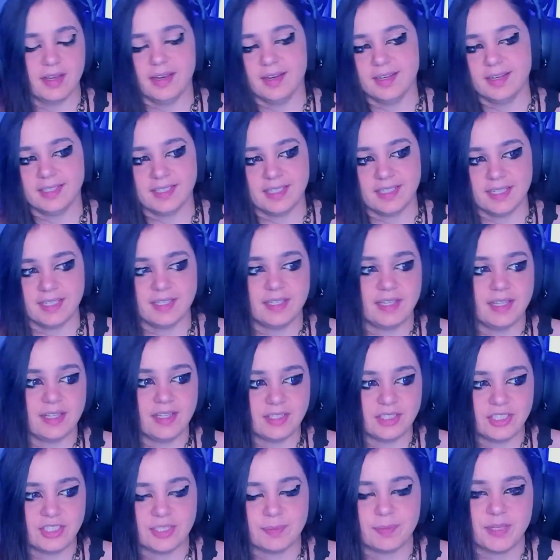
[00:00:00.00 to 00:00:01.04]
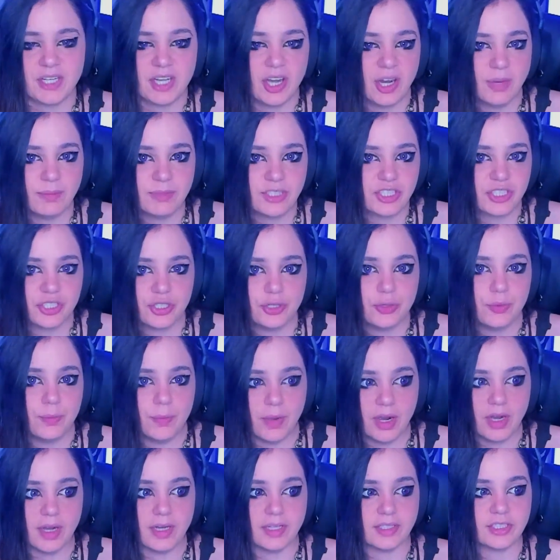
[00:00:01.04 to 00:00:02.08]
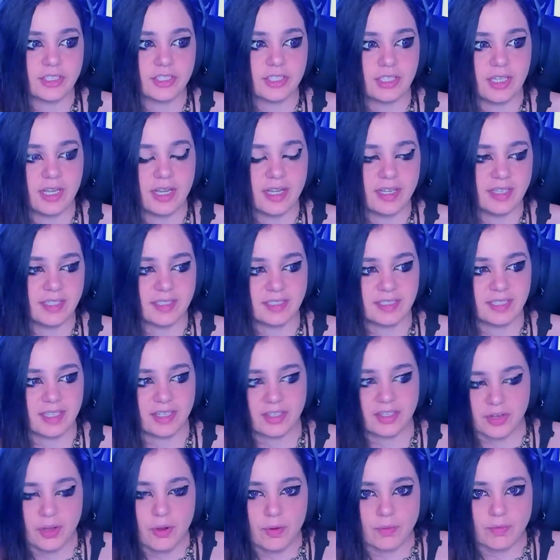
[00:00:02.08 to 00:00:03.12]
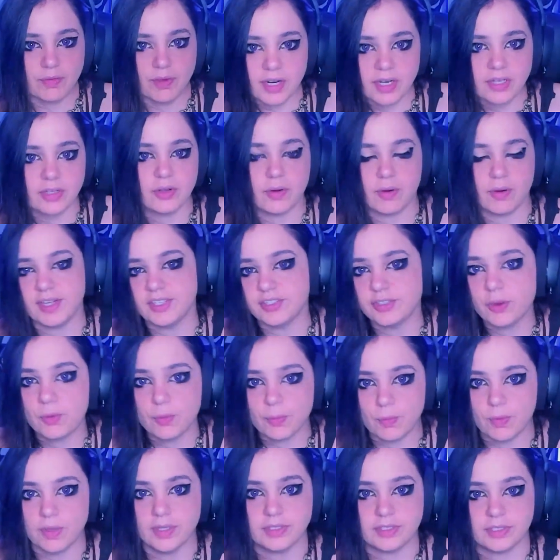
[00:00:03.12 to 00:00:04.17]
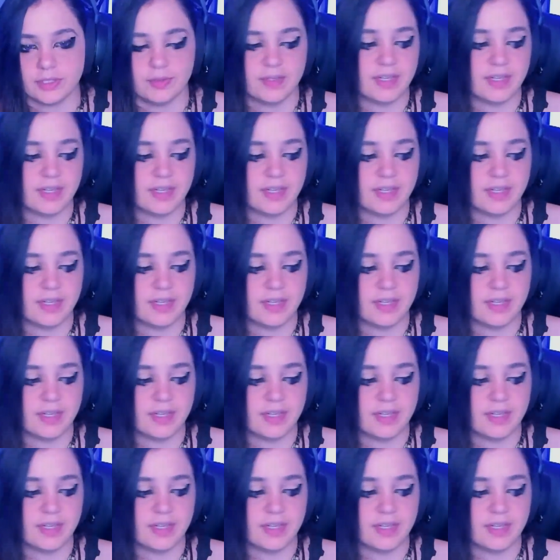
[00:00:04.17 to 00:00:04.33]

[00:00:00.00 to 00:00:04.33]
it just becomes too much, and it's like, no, fuck no, I don't want to.